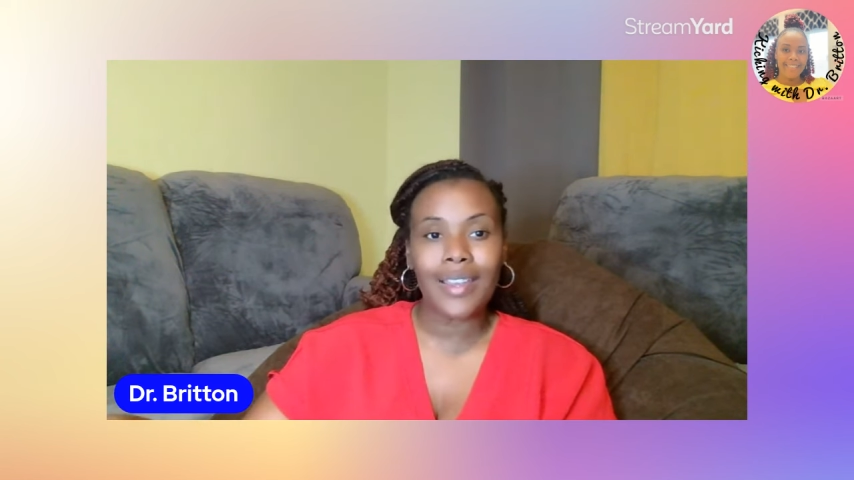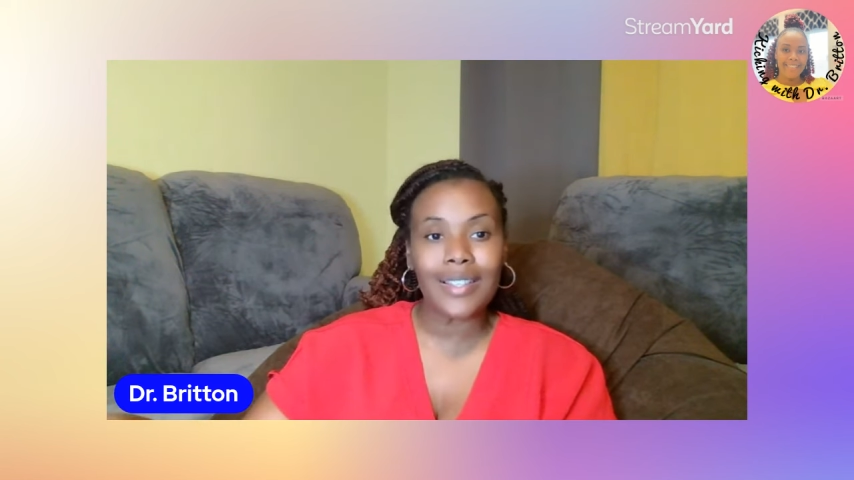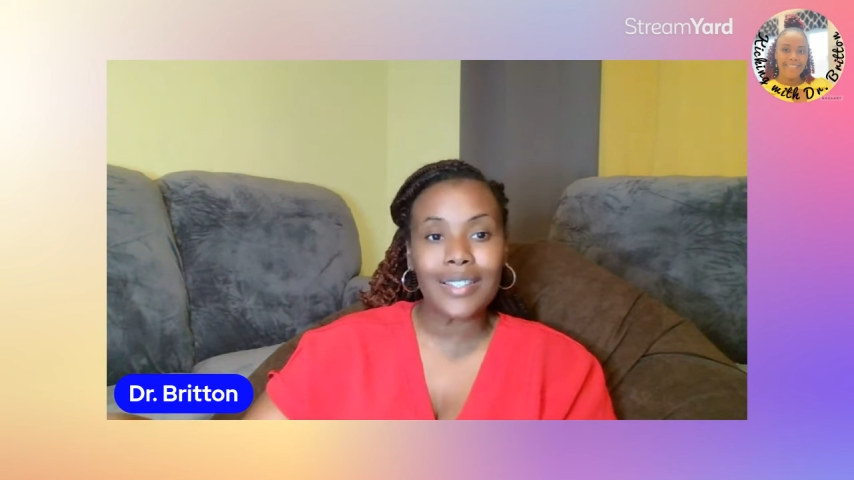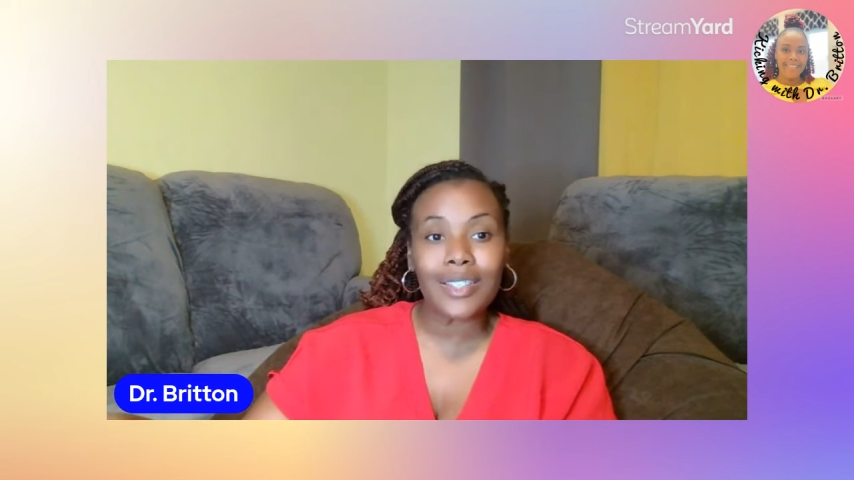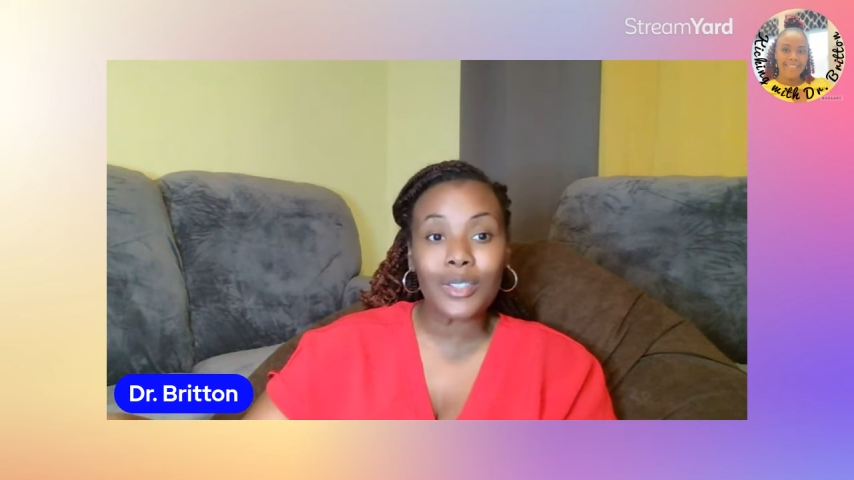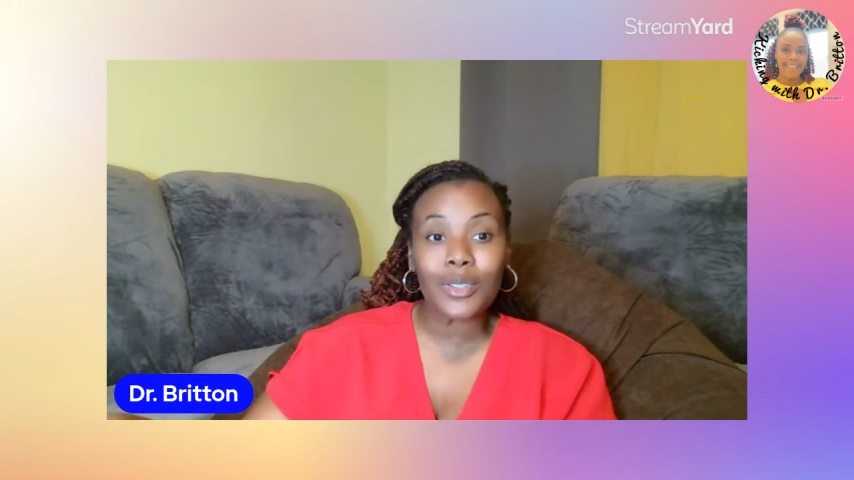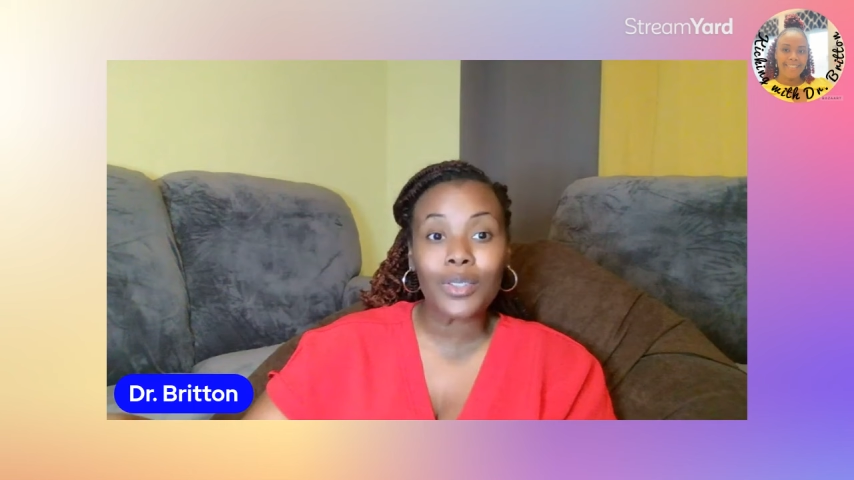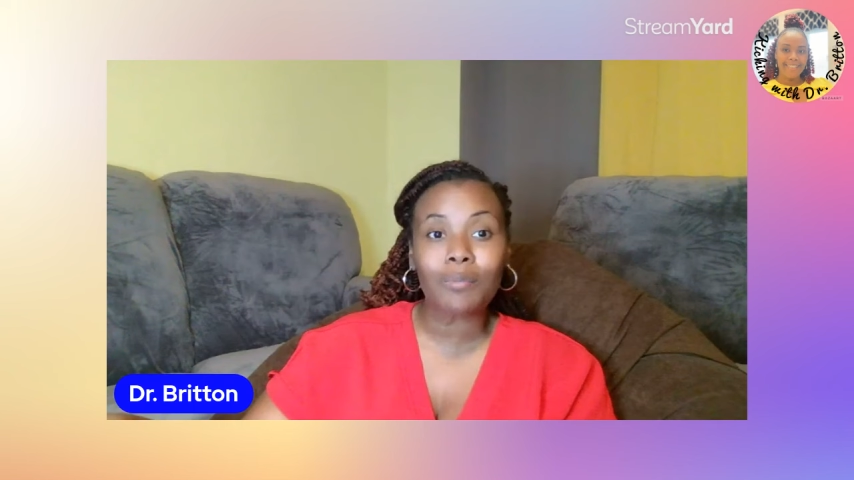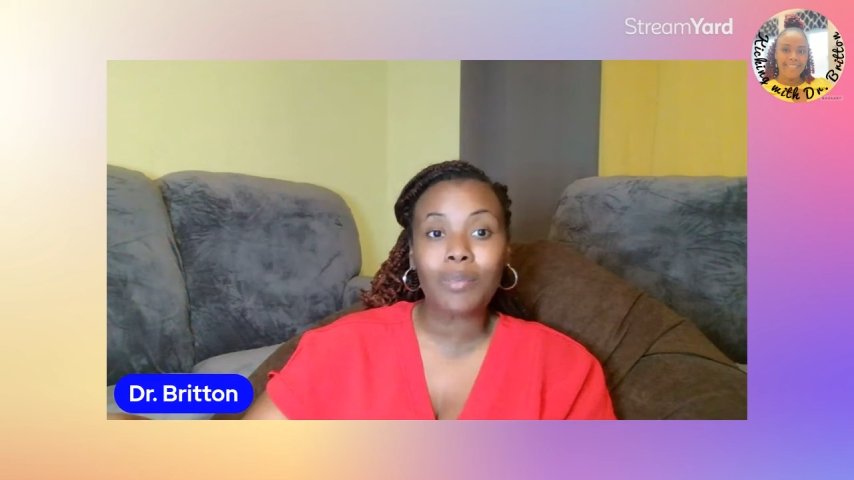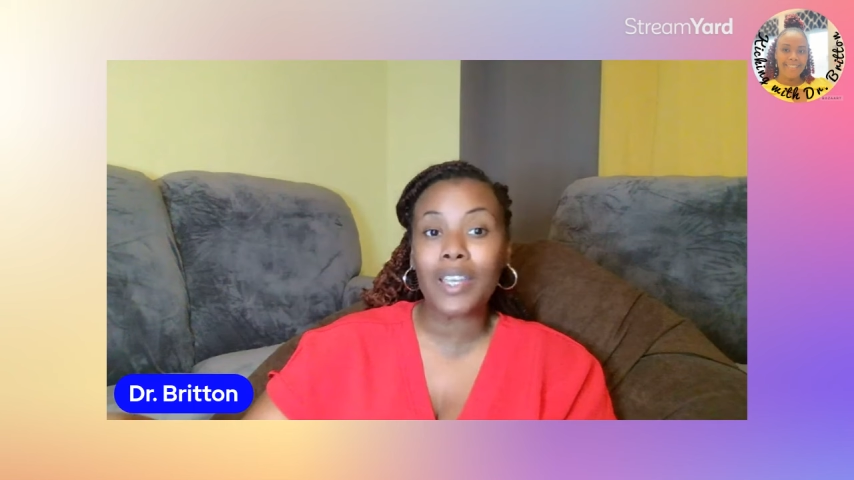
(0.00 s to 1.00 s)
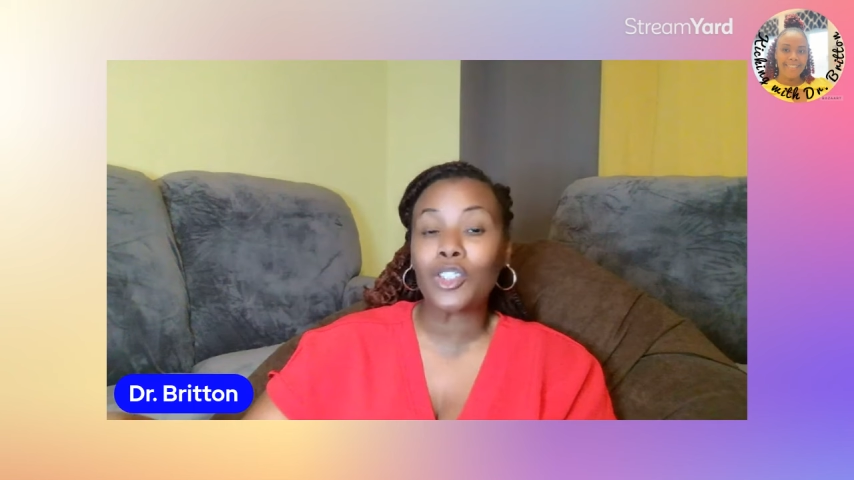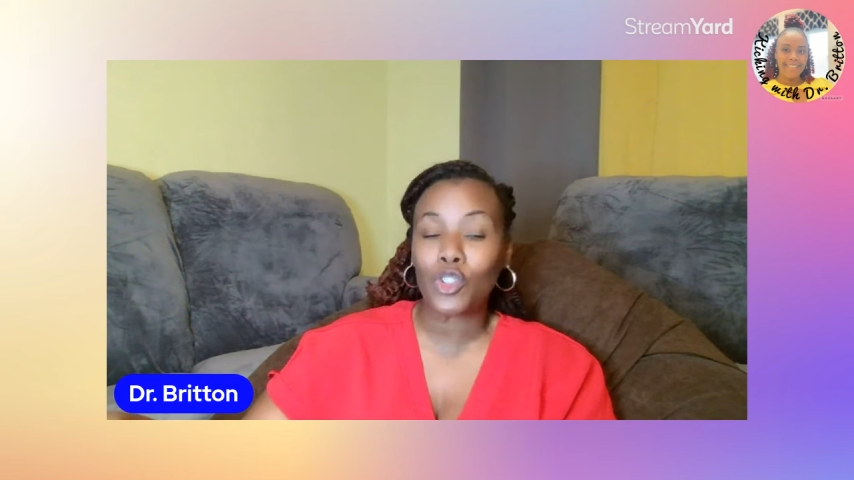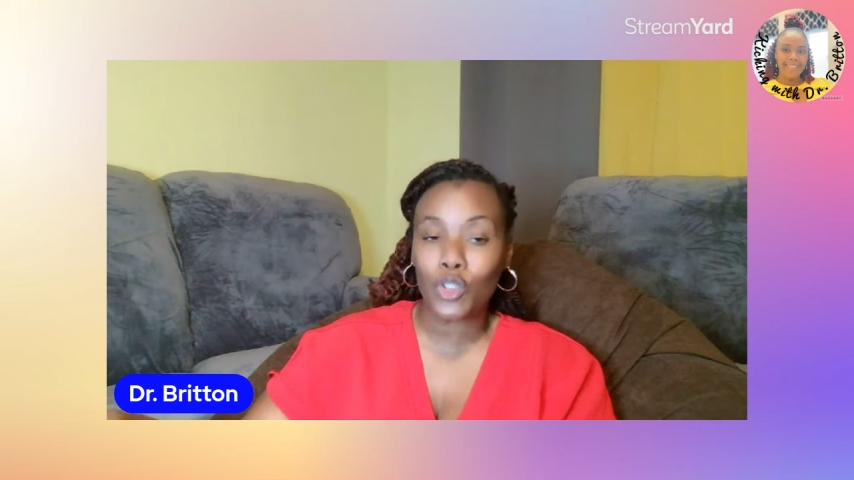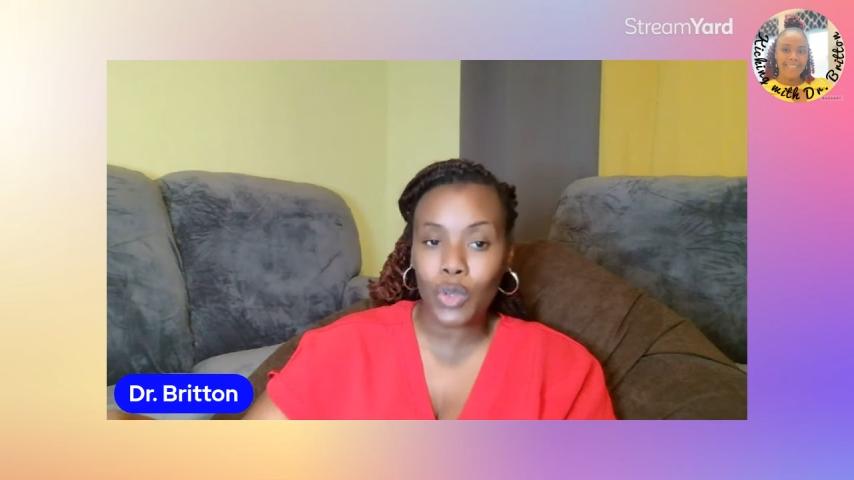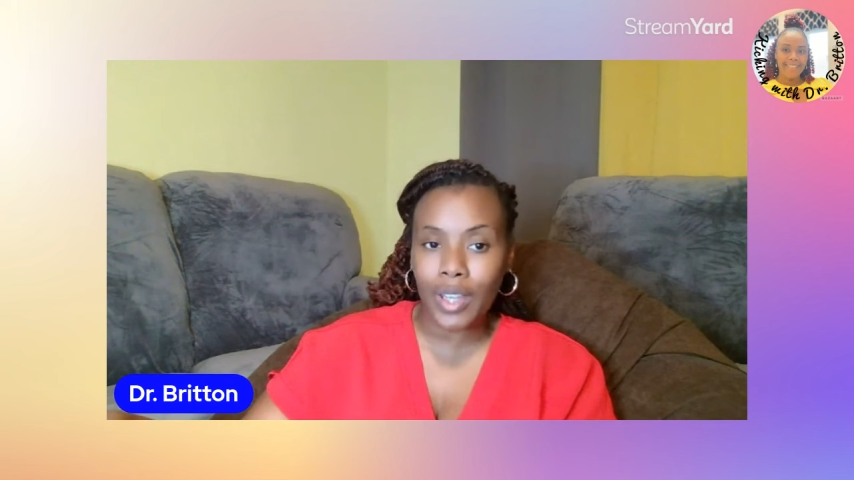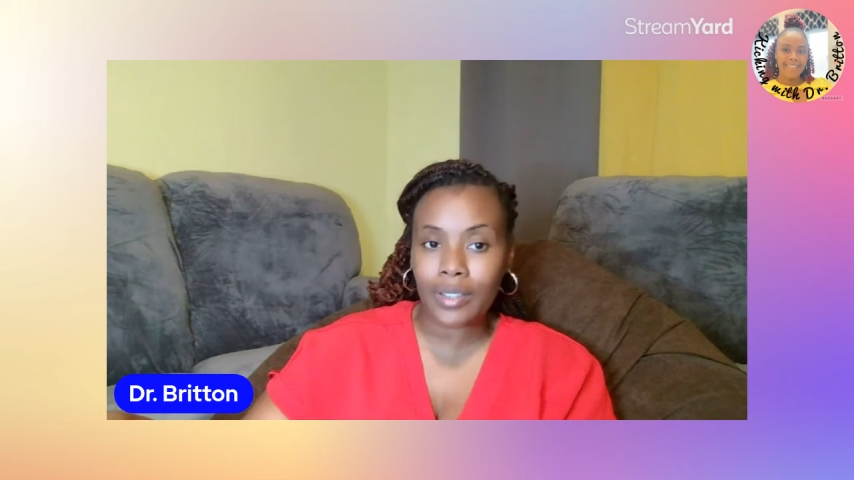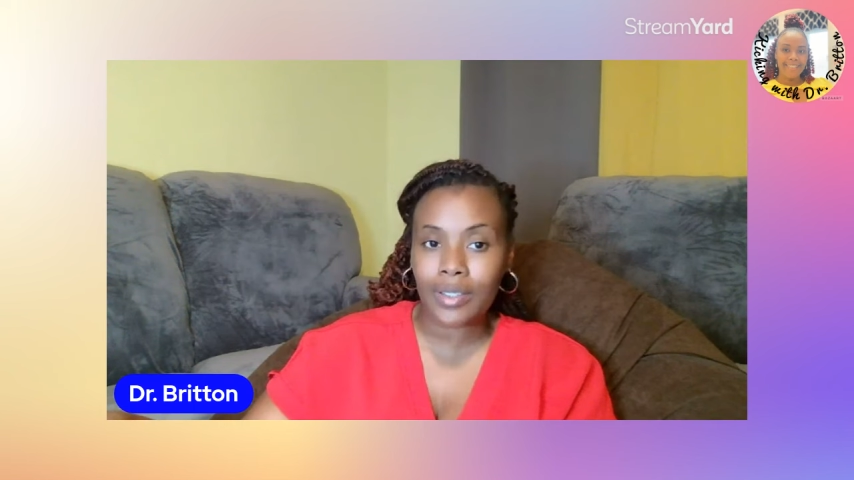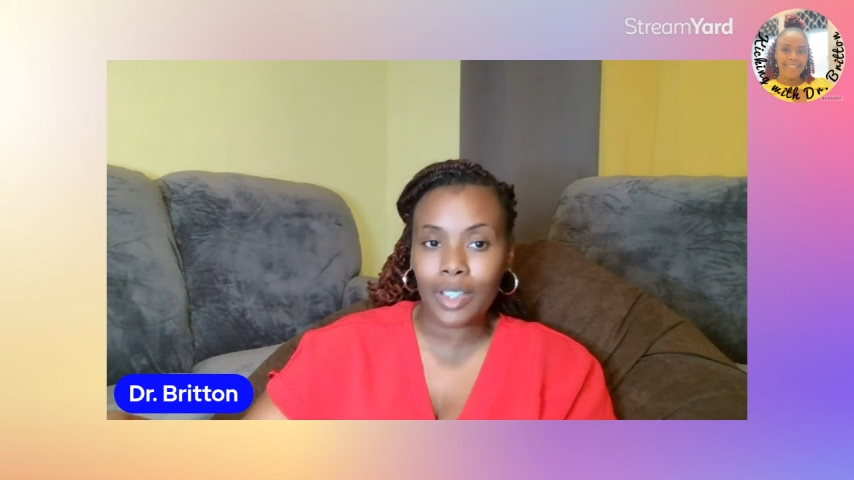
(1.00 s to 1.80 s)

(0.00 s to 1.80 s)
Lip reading: is to be a student